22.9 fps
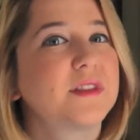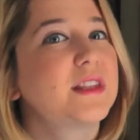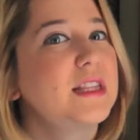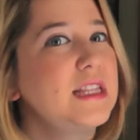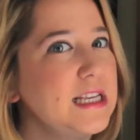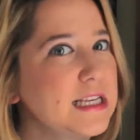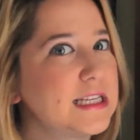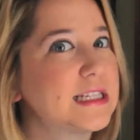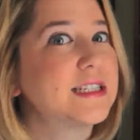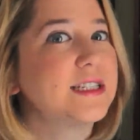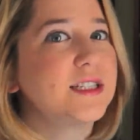
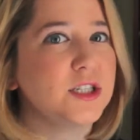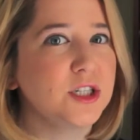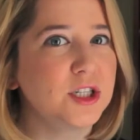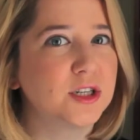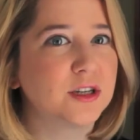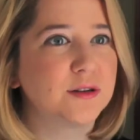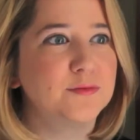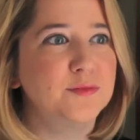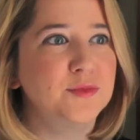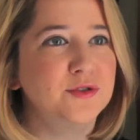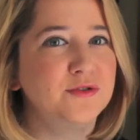this is a
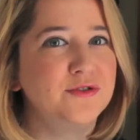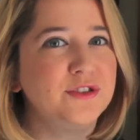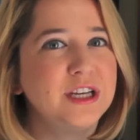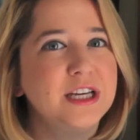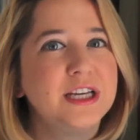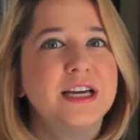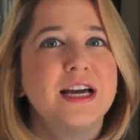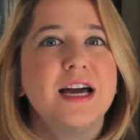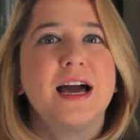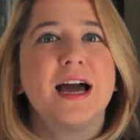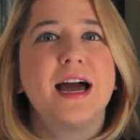good
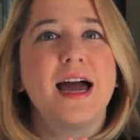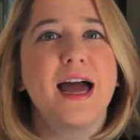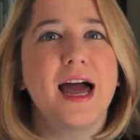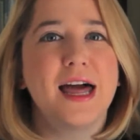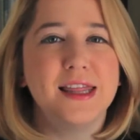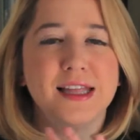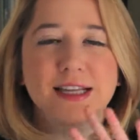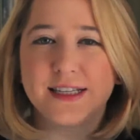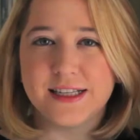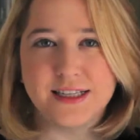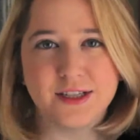movie.
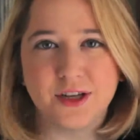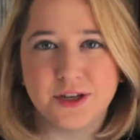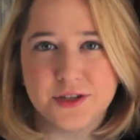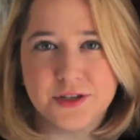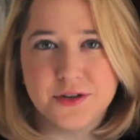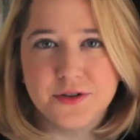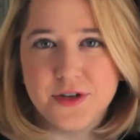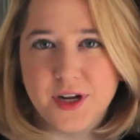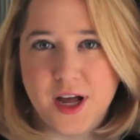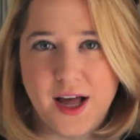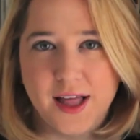And this is
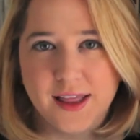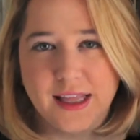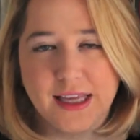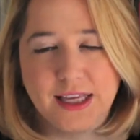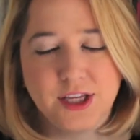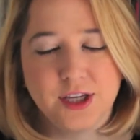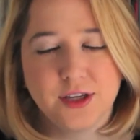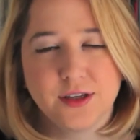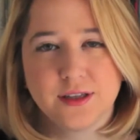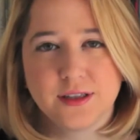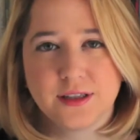also not
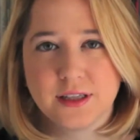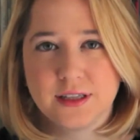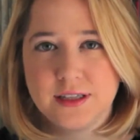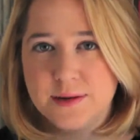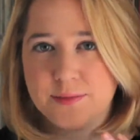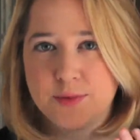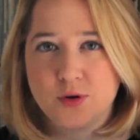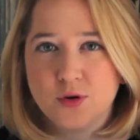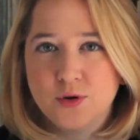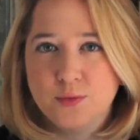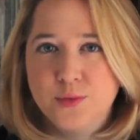like the
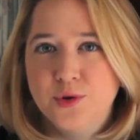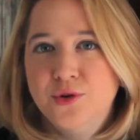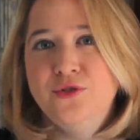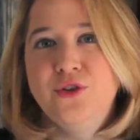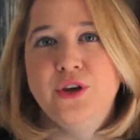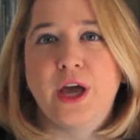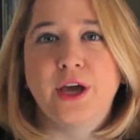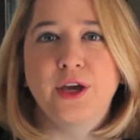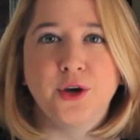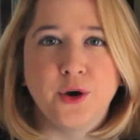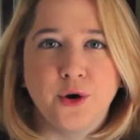typical
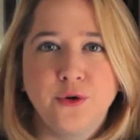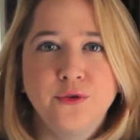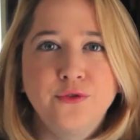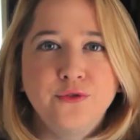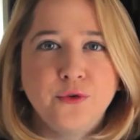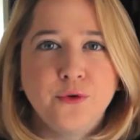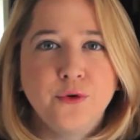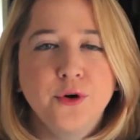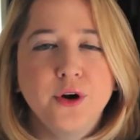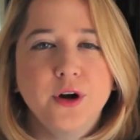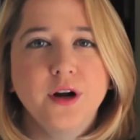movie I go
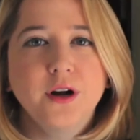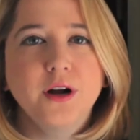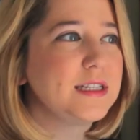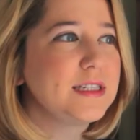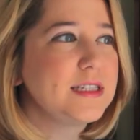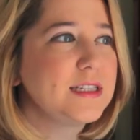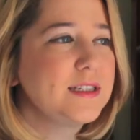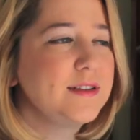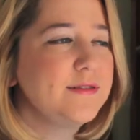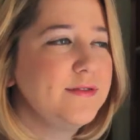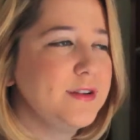for.
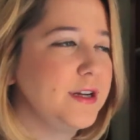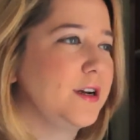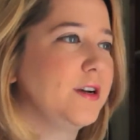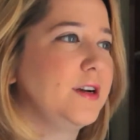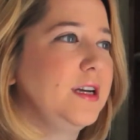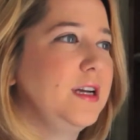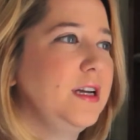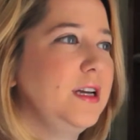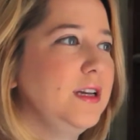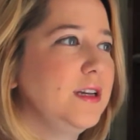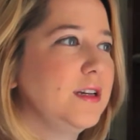This is a
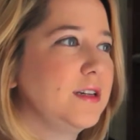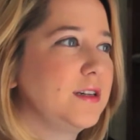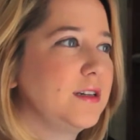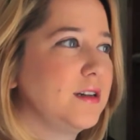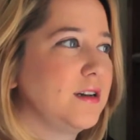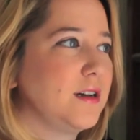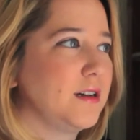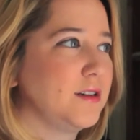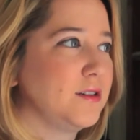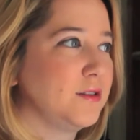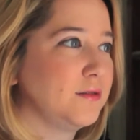very
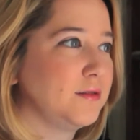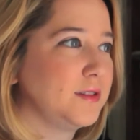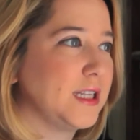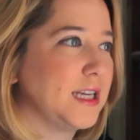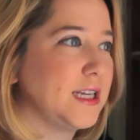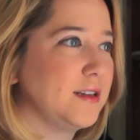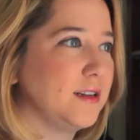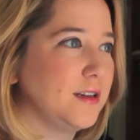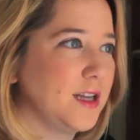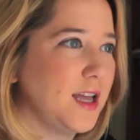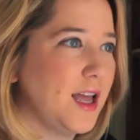
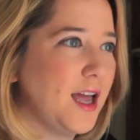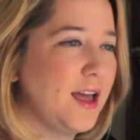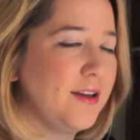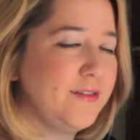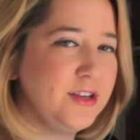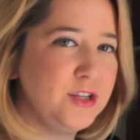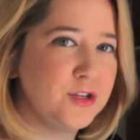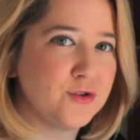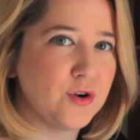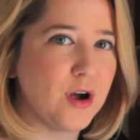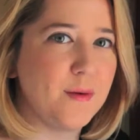like
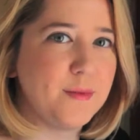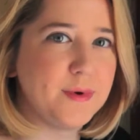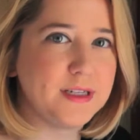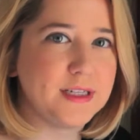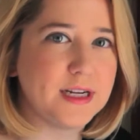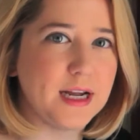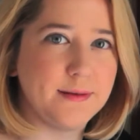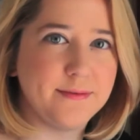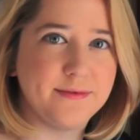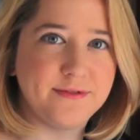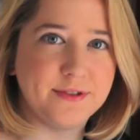heavy drama
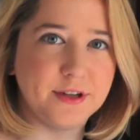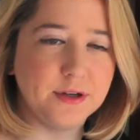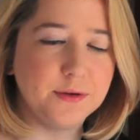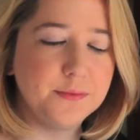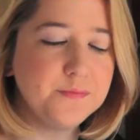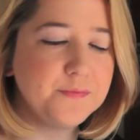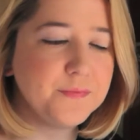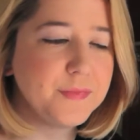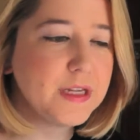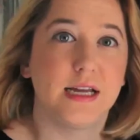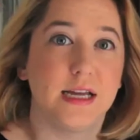type
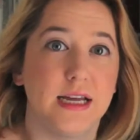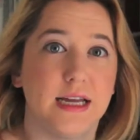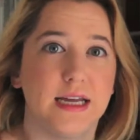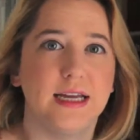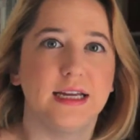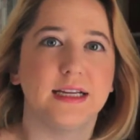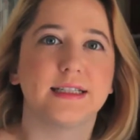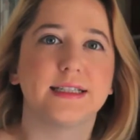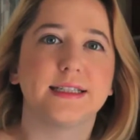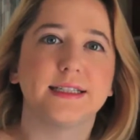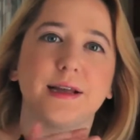film.
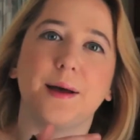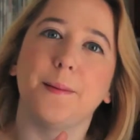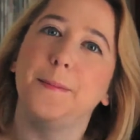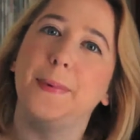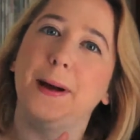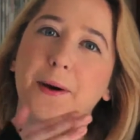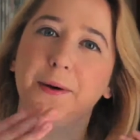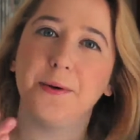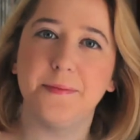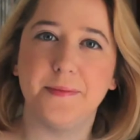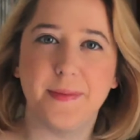It's
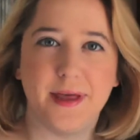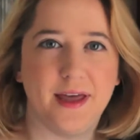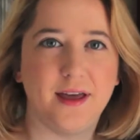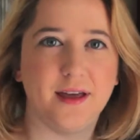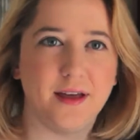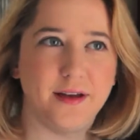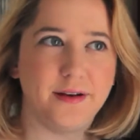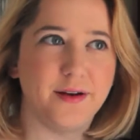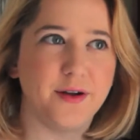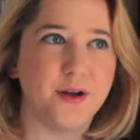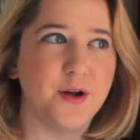about a
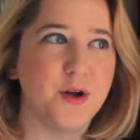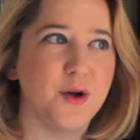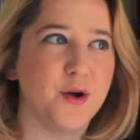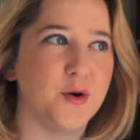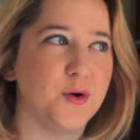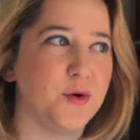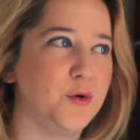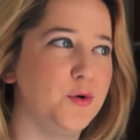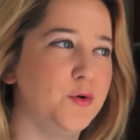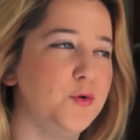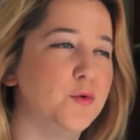man
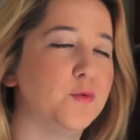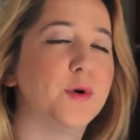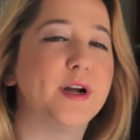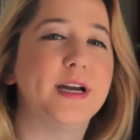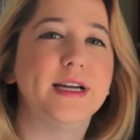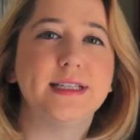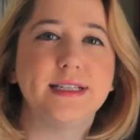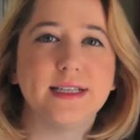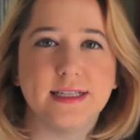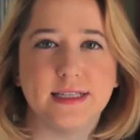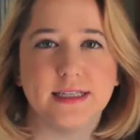who
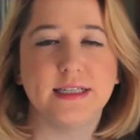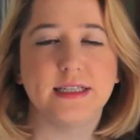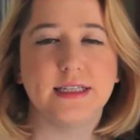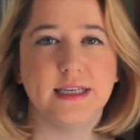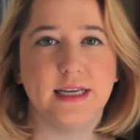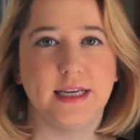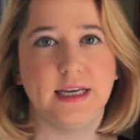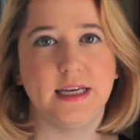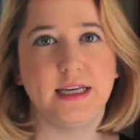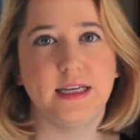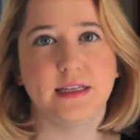raises his
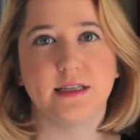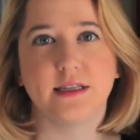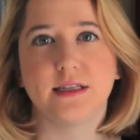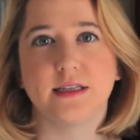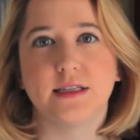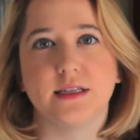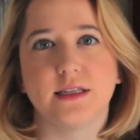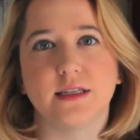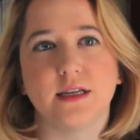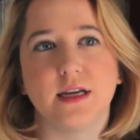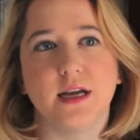
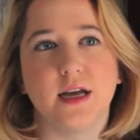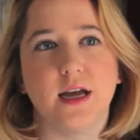kids